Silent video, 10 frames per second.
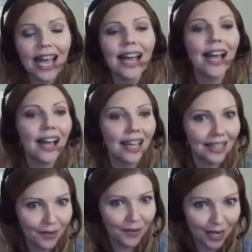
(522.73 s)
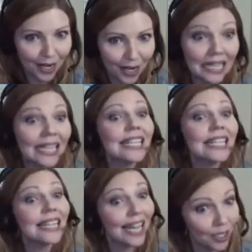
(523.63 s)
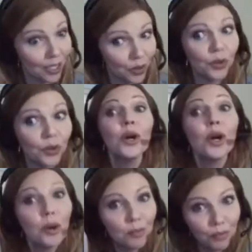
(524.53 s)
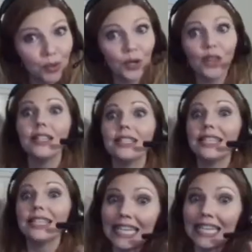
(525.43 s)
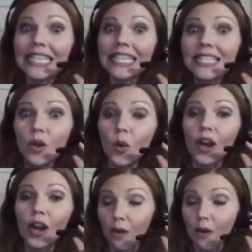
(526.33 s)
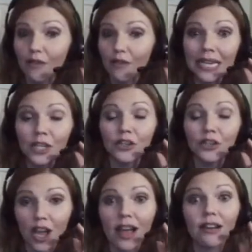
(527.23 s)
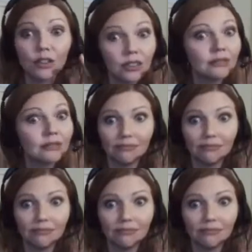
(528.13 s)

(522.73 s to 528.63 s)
I highly recommend that you put these, or however many your child